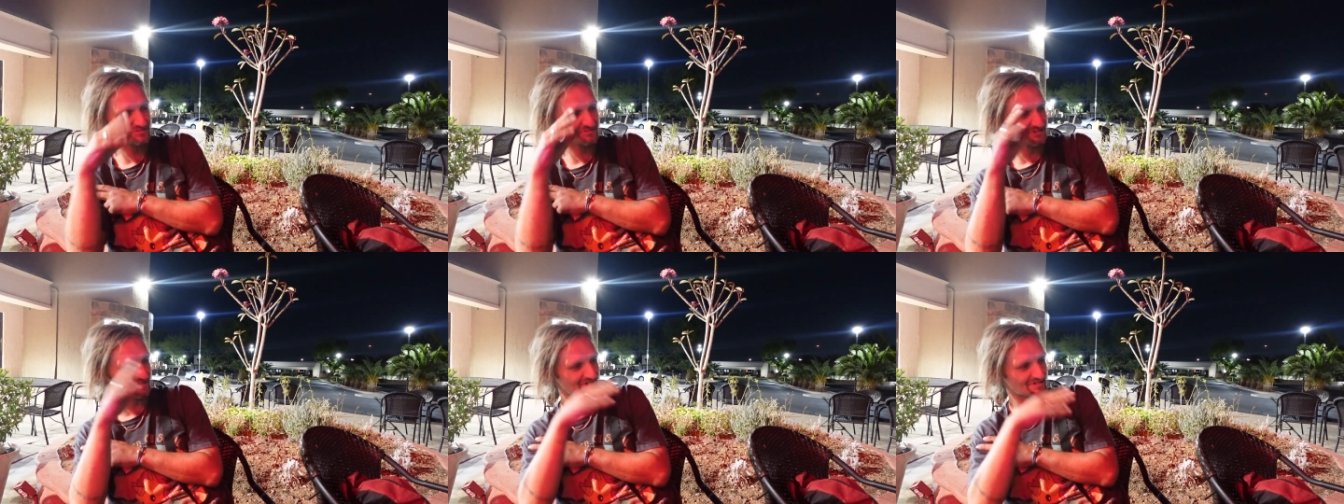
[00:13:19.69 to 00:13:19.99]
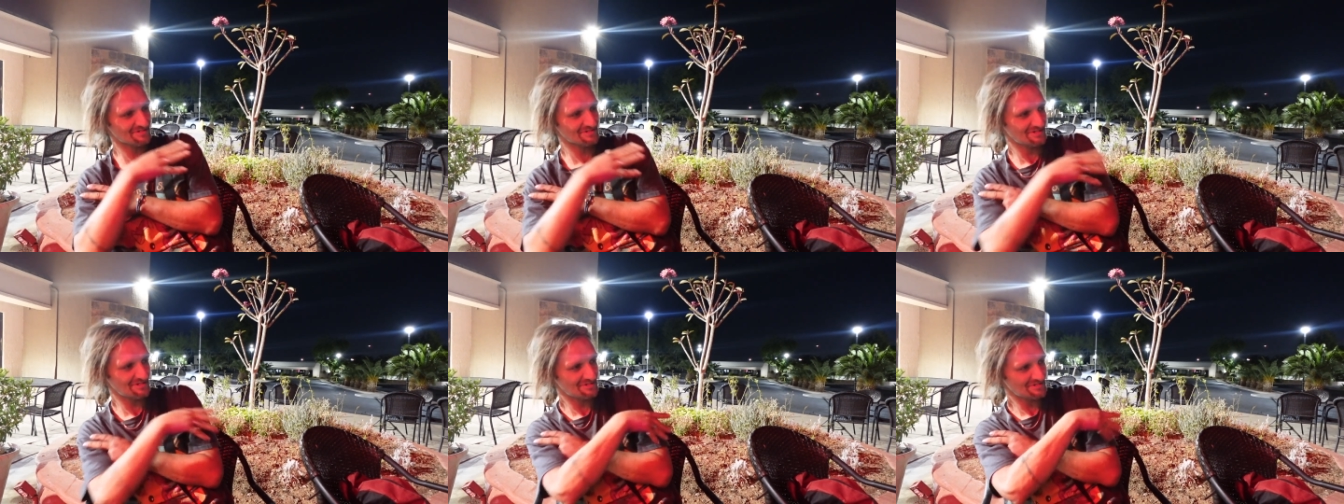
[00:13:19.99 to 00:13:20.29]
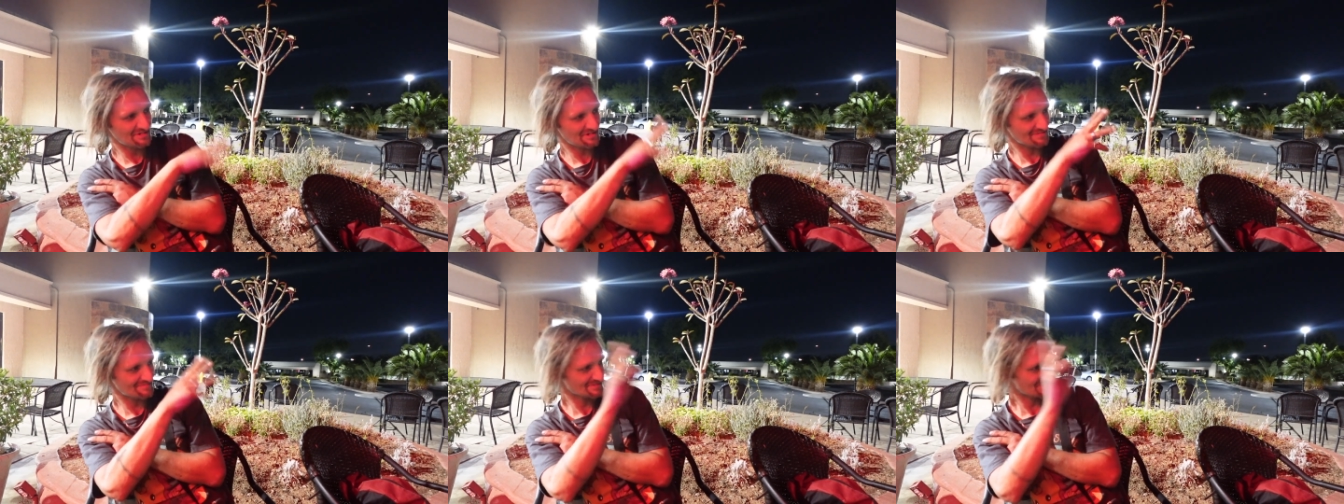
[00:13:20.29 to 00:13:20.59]
You know,
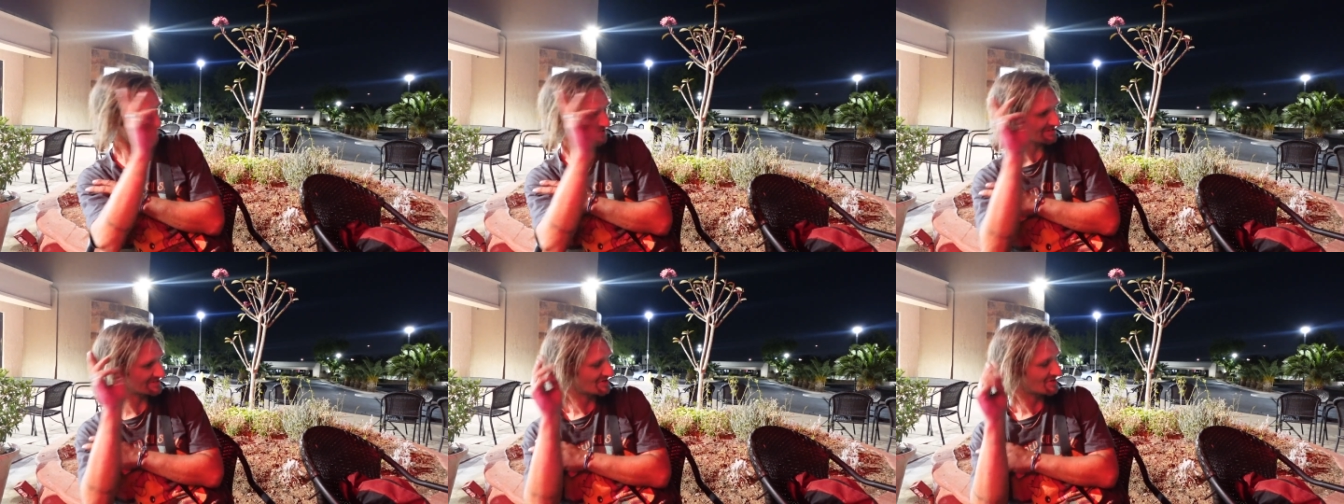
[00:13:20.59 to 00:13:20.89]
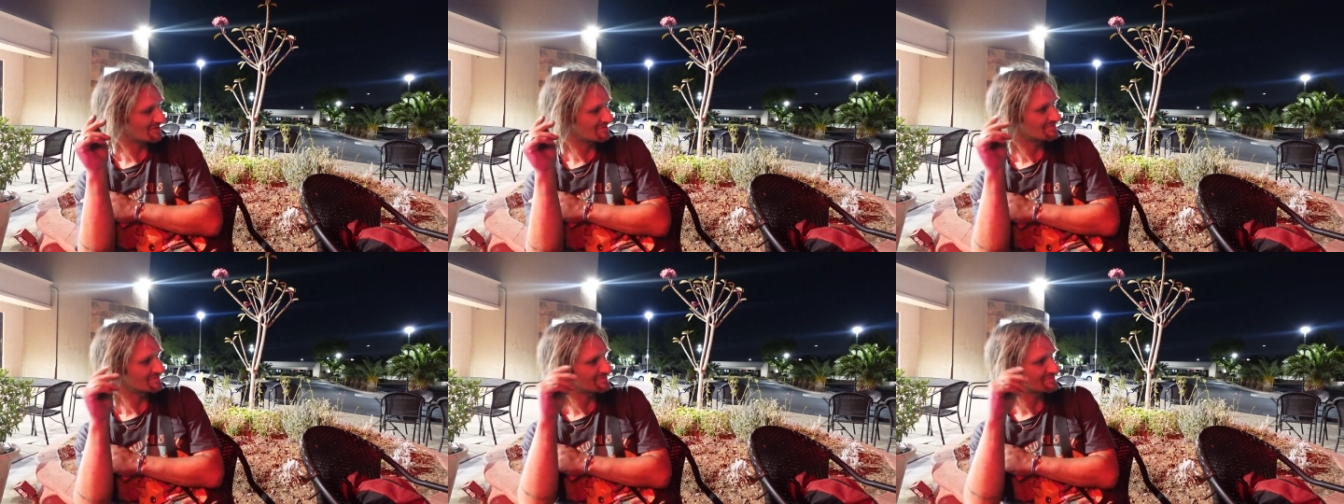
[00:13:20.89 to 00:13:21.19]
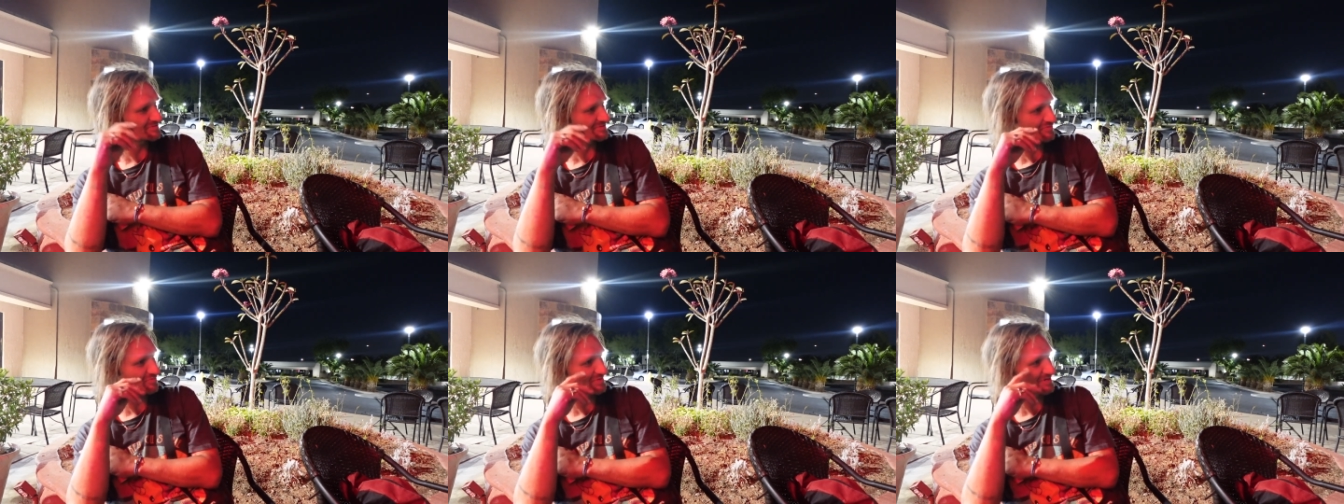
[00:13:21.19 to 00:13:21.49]
kind of go
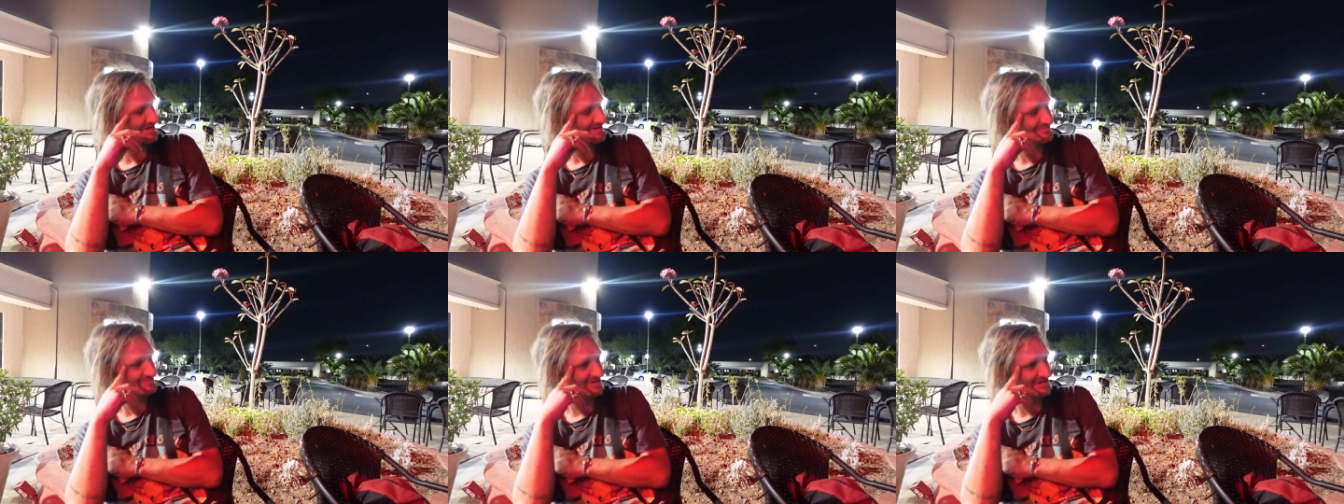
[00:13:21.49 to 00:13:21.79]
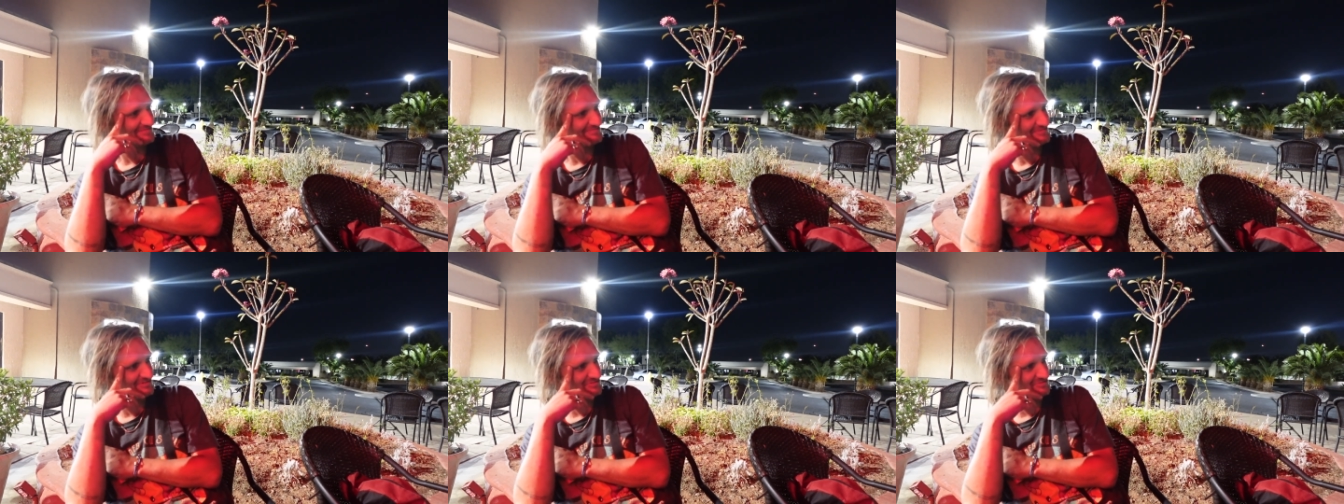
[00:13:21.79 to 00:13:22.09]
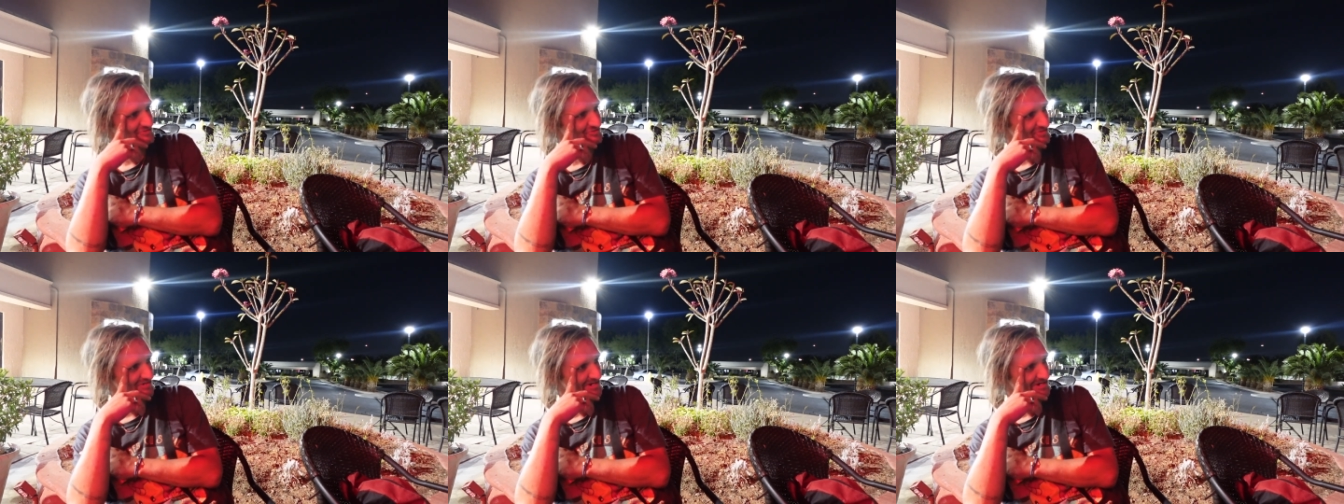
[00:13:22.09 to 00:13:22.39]
with whatever I feel
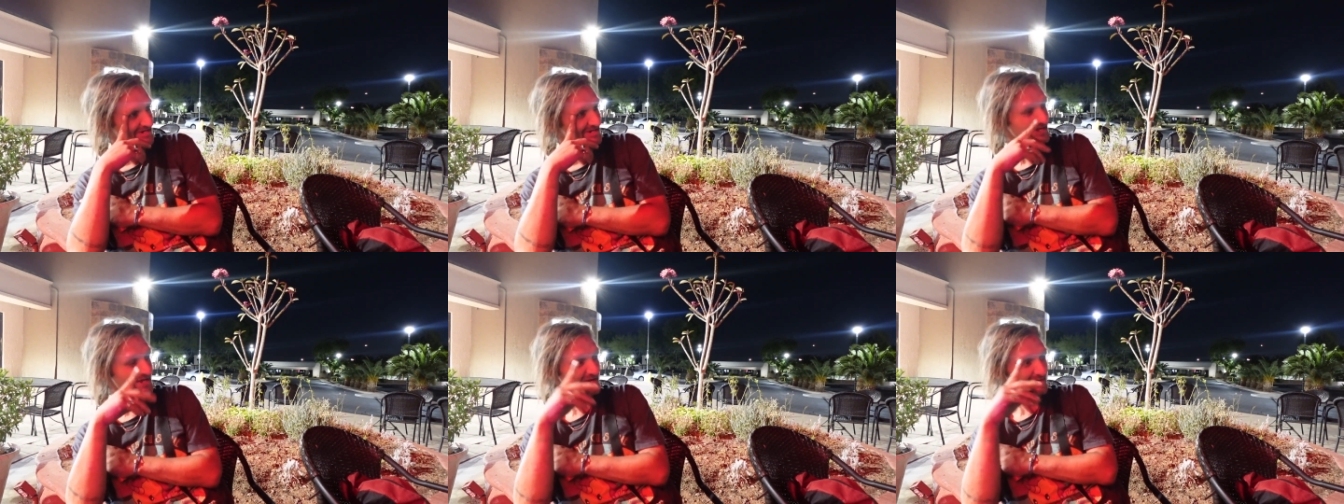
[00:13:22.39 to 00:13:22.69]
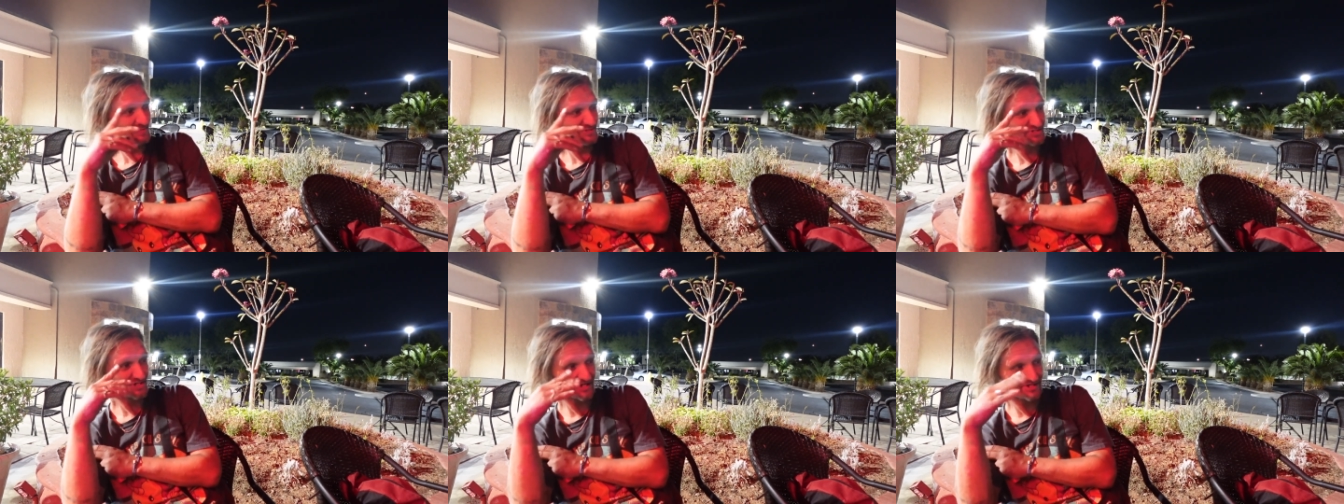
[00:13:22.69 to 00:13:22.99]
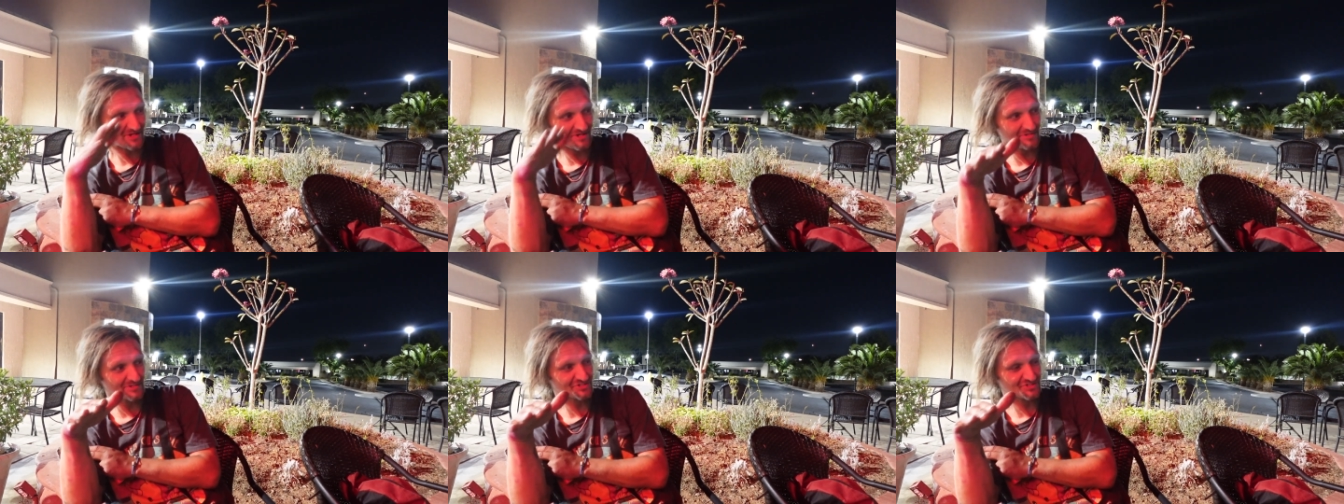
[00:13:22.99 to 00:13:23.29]
is right, which I
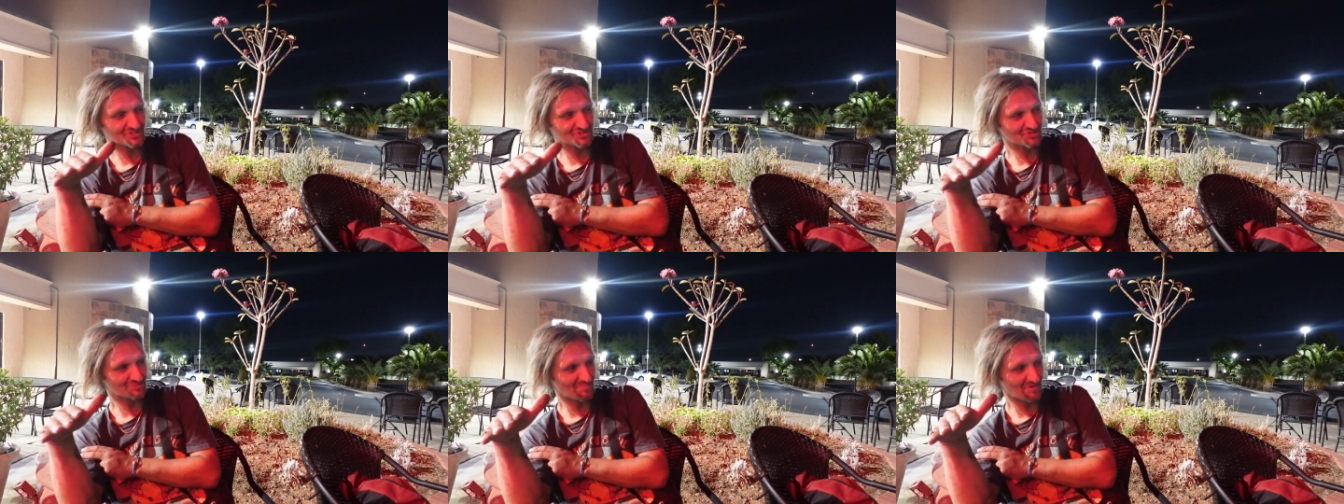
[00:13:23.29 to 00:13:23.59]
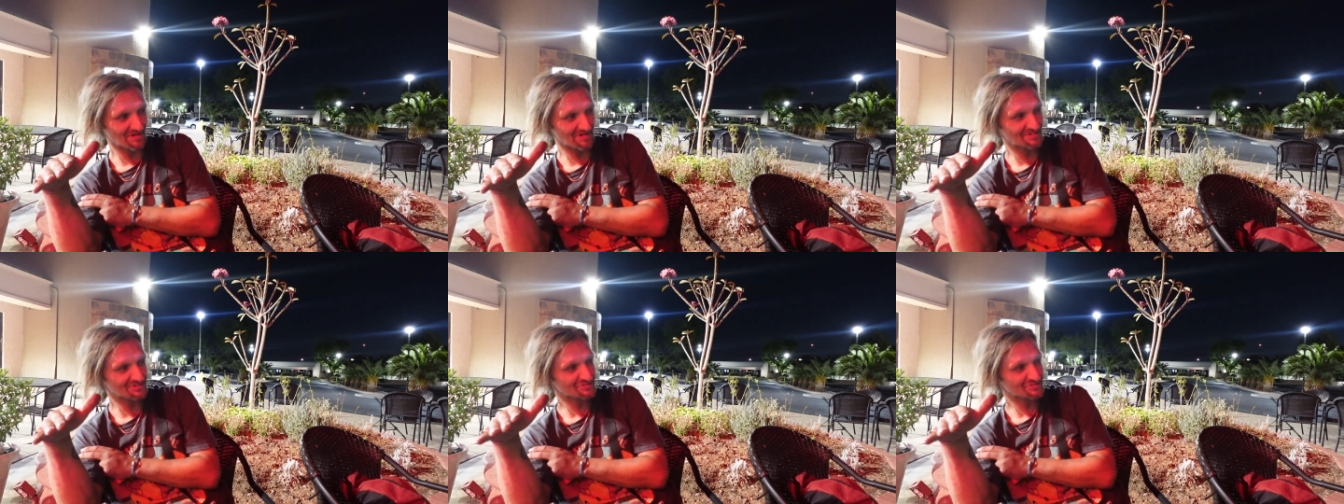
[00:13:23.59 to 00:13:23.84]
know isn't smart.